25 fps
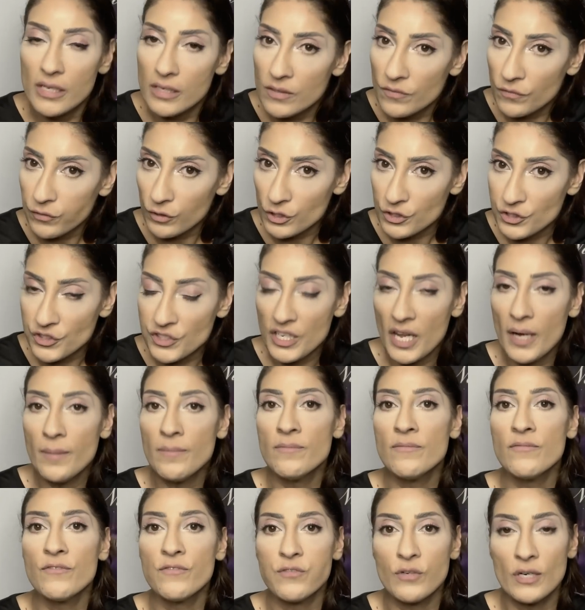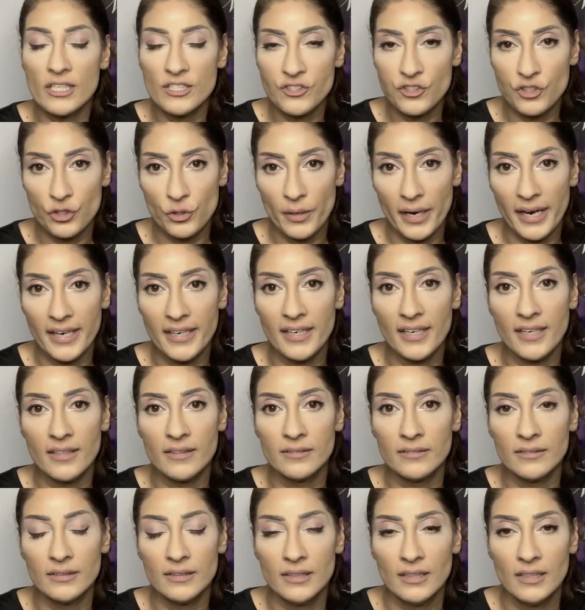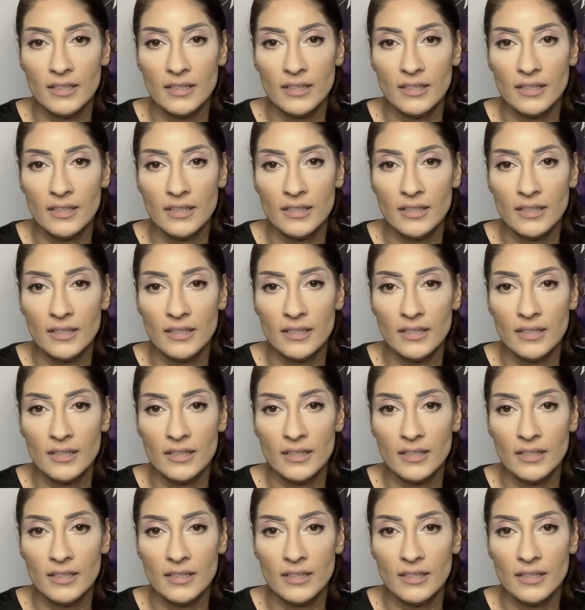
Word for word: for some frustrating,